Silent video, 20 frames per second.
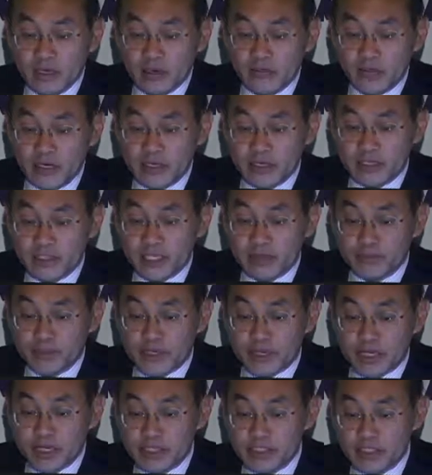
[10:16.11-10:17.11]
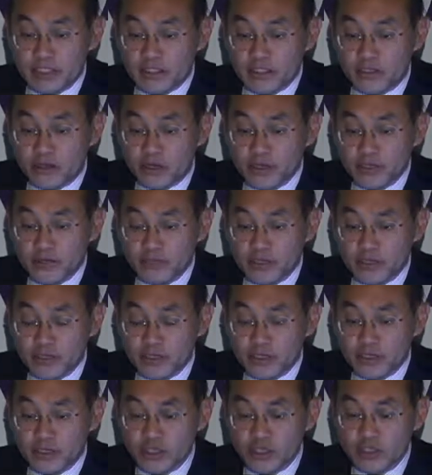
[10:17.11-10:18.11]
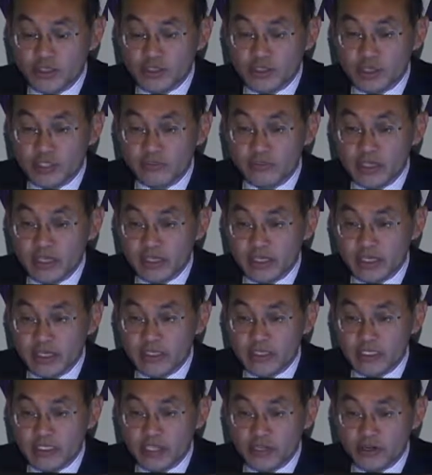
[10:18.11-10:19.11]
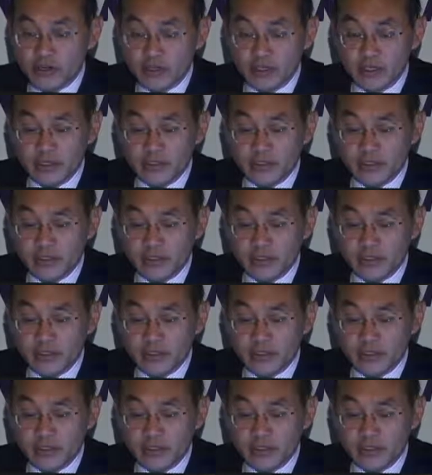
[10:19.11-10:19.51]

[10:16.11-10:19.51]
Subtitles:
but in some cases conduit insertion has been necessary,